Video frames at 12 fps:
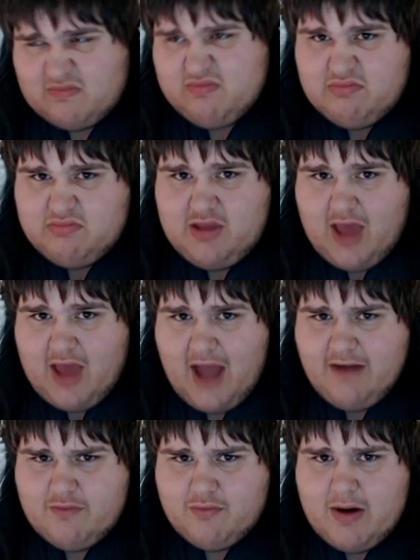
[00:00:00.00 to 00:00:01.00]
kind of
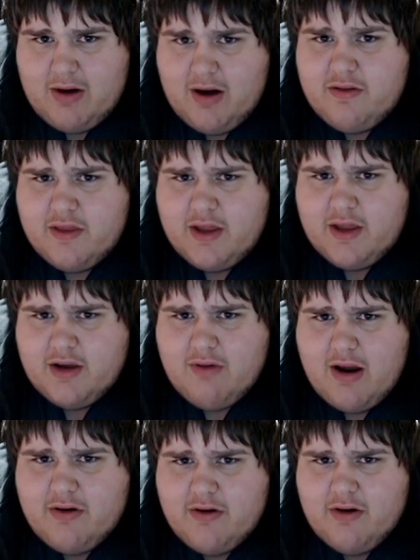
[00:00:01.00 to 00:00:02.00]
a rare thing
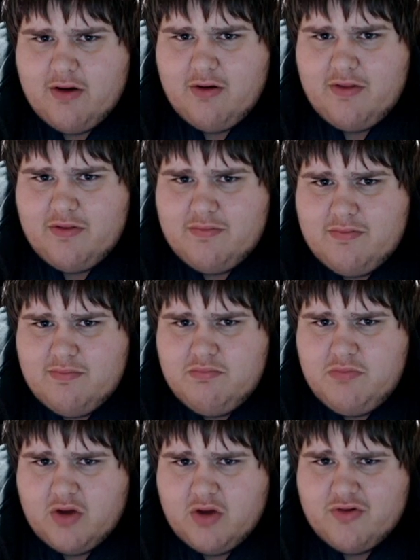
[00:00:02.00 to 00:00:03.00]
around here on
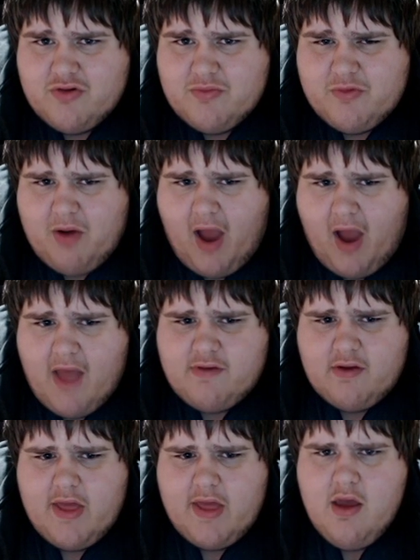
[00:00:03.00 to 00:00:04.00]
YouTube, surprisingly.